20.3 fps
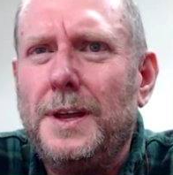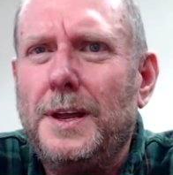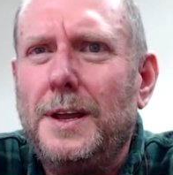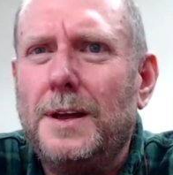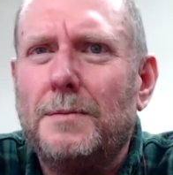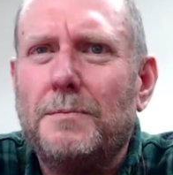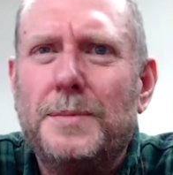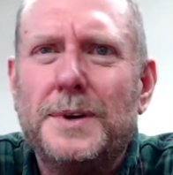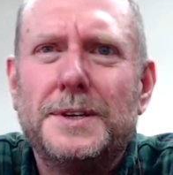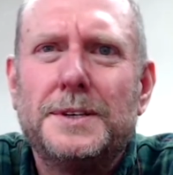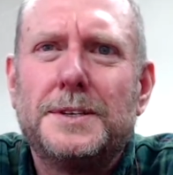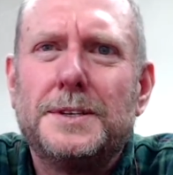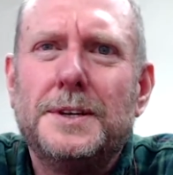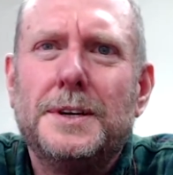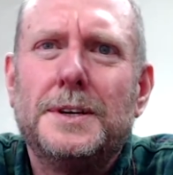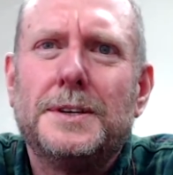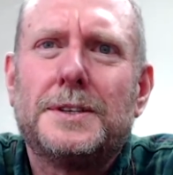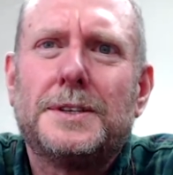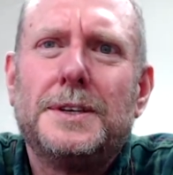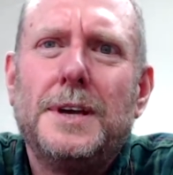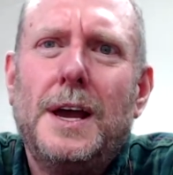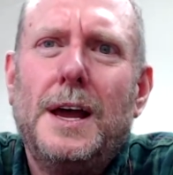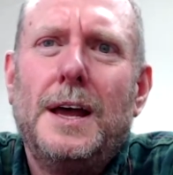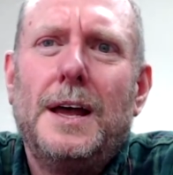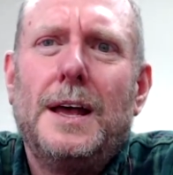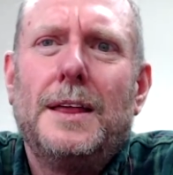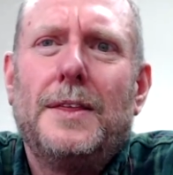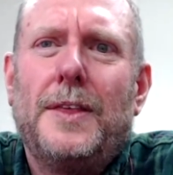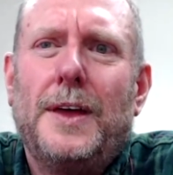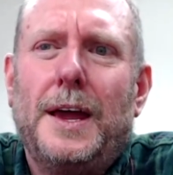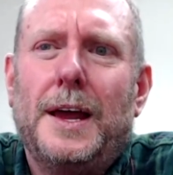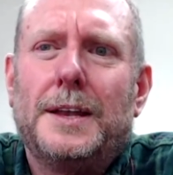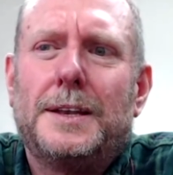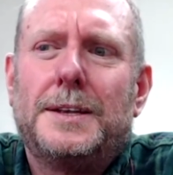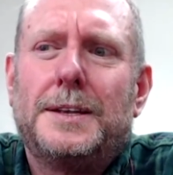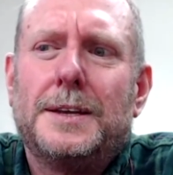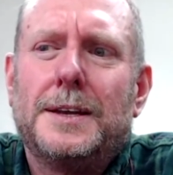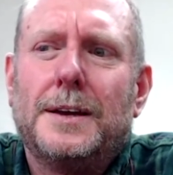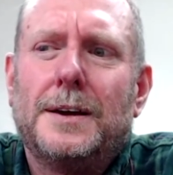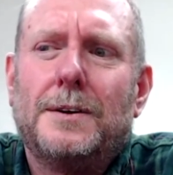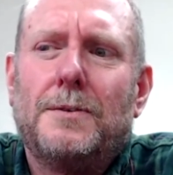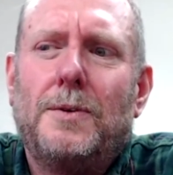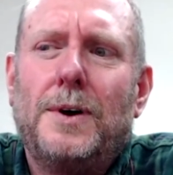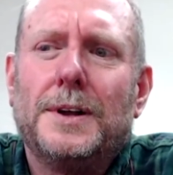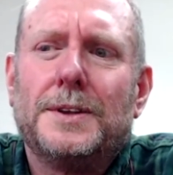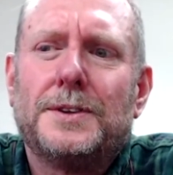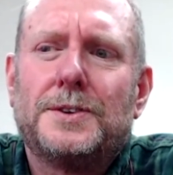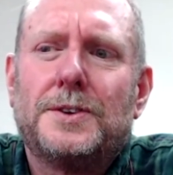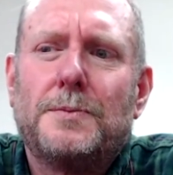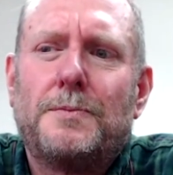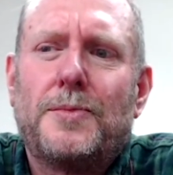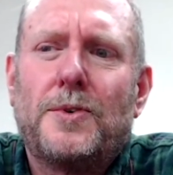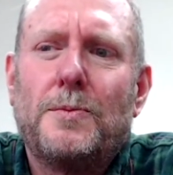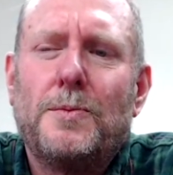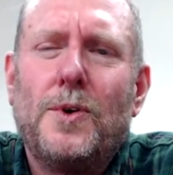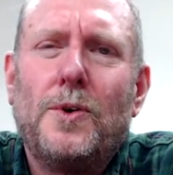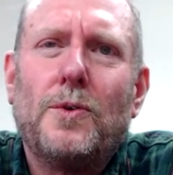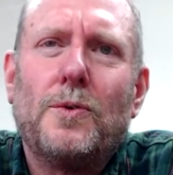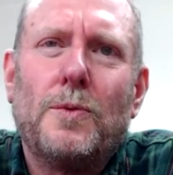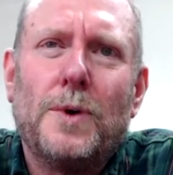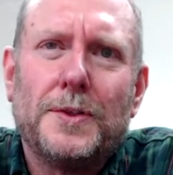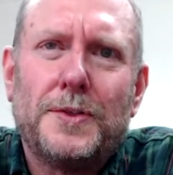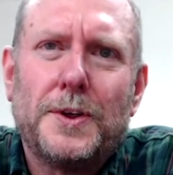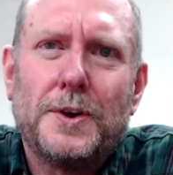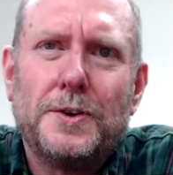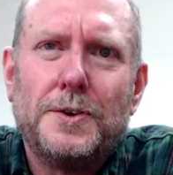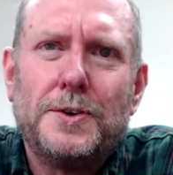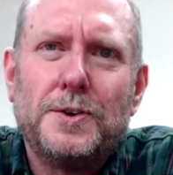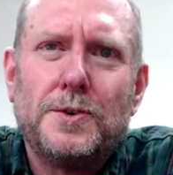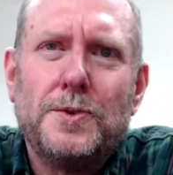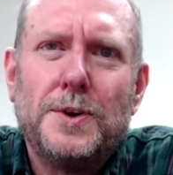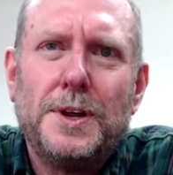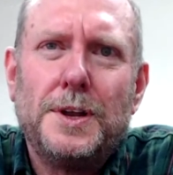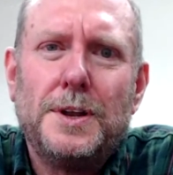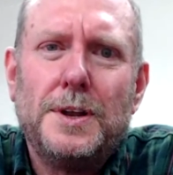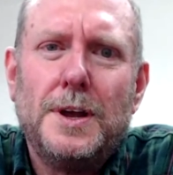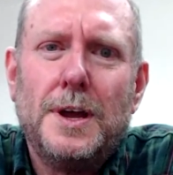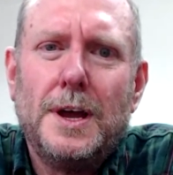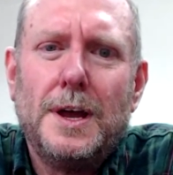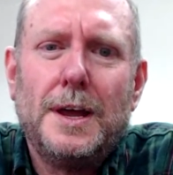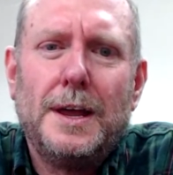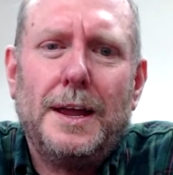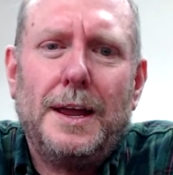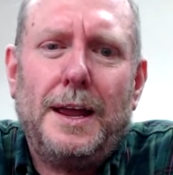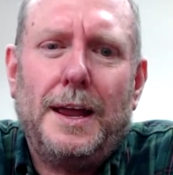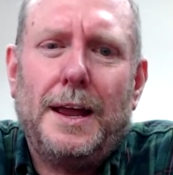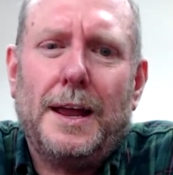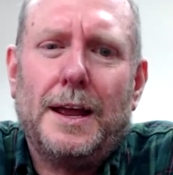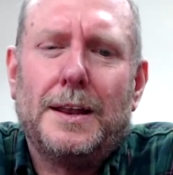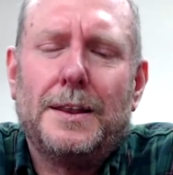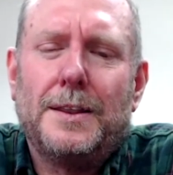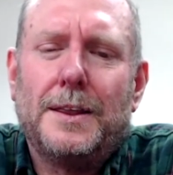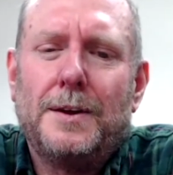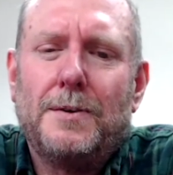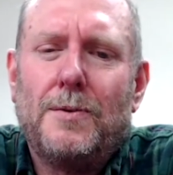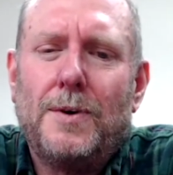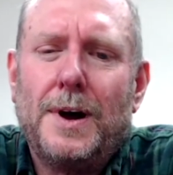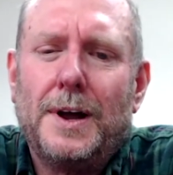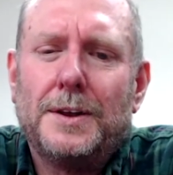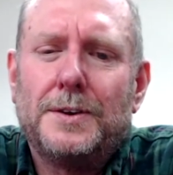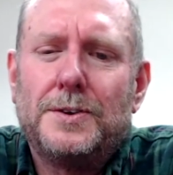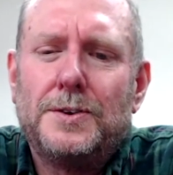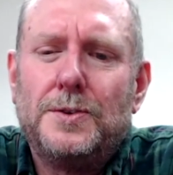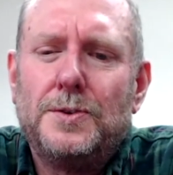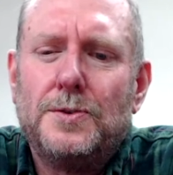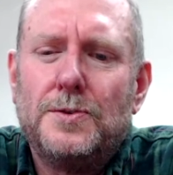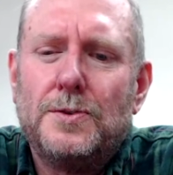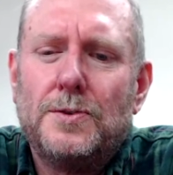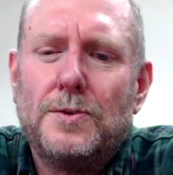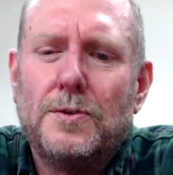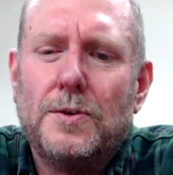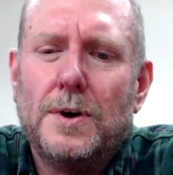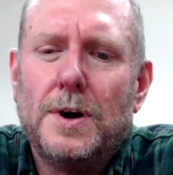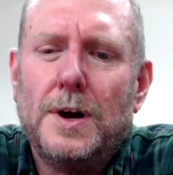a business that wants to promote what they're doing, and they want to